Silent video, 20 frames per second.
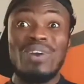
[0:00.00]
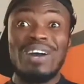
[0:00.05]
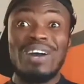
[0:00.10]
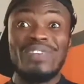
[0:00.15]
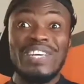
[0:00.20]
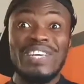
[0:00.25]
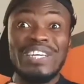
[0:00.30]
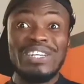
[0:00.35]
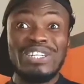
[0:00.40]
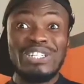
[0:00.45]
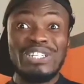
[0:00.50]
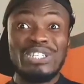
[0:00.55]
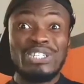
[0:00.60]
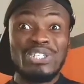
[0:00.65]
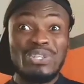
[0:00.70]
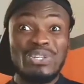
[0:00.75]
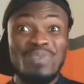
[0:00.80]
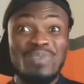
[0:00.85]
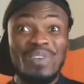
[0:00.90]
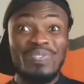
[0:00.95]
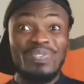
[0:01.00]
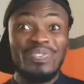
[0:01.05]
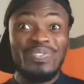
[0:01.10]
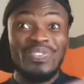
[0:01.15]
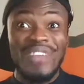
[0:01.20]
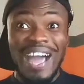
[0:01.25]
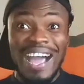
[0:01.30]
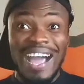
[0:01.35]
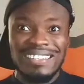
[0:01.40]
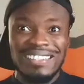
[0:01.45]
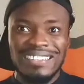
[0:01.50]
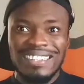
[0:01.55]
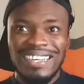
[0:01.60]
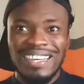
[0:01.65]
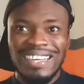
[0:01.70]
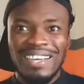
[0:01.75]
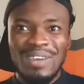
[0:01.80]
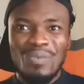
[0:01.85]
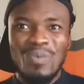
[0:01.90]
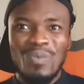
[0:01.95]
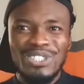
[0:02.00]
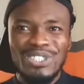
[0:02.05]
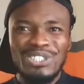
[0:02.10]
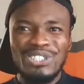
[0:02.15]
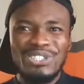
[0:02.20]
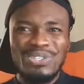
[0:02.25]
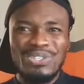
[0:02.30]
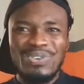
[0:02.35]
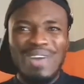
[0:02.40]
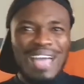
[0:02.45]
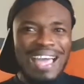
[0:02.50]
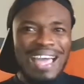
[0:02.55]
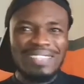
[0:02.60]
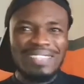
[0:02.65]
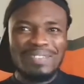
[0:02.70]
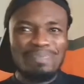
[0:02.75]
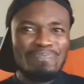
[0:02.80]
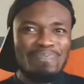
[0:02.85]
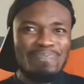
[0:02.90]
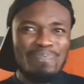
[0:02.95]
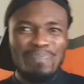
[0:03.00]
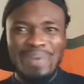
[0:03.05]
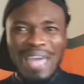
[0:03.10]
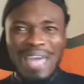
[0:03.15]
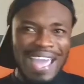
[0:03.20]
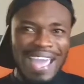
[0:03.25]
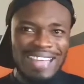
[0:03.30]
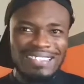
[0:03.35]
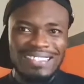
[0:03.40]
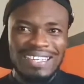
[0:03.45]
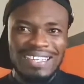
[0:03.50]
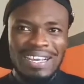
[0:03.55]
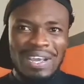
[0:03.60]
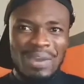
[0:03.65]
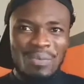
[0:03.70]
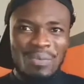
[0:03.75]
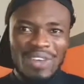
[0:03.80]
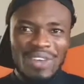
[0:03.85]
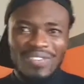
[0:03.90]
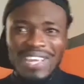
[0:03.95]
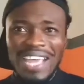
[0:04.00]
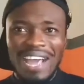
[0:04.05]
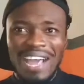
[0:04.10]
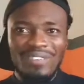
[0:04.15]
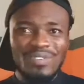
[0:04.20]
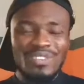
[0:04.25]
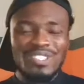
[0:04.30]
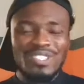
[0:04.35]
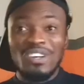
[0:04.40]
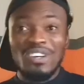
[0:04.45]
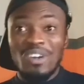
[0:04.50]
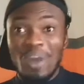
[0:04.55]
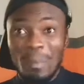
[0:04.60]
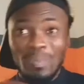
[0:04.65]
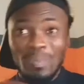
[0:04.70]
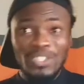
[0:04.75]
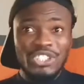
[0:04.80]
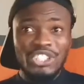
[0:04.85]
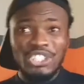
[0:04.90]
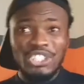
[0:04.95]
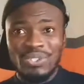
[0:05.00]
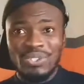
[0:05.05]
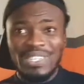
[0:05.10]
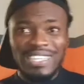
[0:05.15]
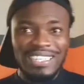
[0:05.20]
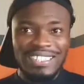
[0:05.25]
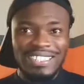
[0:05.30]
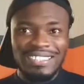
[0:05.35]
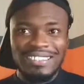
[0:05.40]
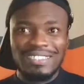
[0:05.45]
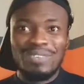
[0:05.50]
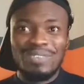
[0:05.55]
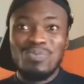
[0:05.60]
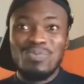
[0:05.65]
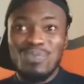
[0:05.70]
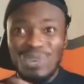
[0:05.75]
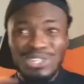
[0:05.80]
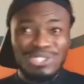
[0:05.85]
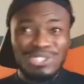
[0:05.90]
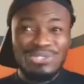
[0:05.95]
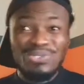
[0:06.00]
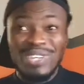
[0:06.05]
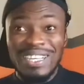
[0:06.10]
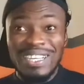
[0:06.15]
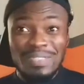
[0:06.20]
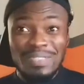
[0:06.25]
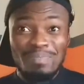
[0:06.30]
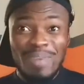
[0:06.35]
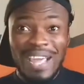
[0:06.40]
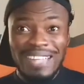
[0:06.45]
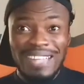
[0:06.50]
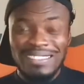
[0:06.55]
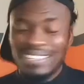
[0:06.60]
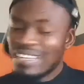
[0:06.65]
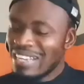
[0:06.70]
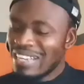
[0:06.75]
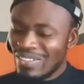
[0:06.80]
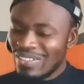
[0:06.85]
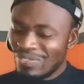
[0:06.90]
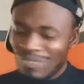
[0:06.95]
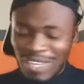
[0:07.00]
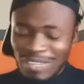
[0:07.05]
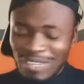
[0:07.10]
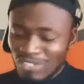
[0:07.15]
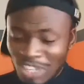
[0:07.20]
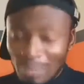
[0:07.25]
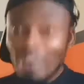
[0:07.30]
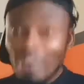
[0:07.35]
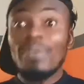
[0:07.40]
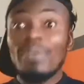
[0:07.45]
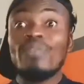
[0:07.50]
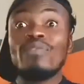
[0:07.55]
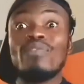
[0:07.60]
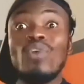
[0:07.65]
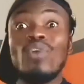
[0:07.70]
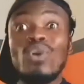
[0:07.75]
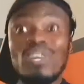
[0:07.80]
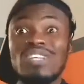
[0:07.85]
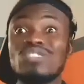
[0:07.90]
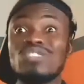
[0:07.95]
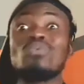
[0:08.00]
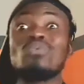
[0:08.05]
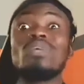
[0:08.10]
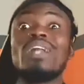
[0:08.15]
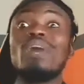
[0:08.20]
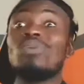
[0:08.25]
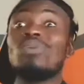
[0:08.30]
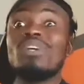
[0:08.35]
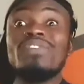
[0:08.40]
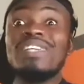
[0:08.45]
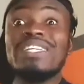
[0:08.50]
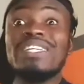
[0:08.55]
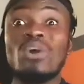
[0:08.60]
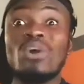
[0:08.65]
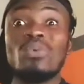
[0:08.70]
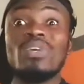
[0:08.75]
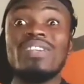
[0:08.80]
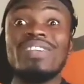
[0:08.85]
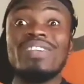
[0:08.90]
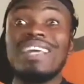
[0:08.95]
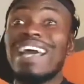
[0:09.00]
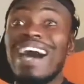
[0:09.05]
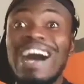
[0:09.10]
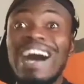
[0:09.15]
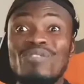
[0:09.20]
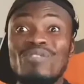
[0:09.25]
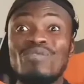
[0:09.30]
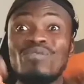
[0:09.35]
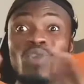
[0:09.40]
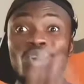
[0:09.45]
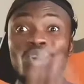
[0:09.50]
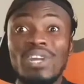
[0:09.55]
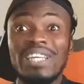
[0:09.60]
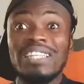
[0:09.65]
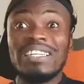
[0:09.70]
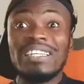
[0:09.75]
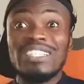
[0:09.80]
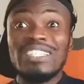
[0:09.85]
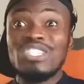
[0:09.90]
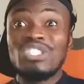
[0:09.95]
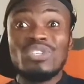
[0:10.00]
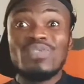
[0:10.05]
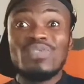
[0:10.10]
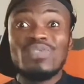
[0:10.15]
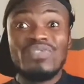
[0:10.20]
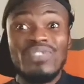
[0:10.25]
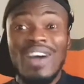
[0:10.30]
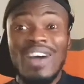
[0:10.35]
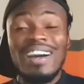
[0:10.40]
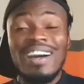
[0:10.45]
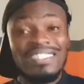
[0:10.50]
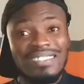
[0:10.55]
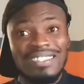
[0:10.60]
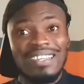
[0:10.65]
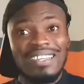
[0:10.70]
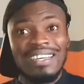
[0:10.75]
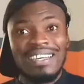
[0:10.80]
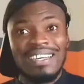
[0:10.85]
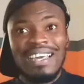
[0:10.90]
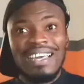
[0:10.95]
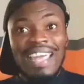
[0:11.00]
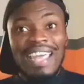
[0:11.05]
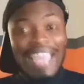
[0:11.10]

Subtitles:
What are they gonna do with that? What do you expect? When they have those opportunities, what do you expect? Some of them fall into it without even knowing they are falling into that.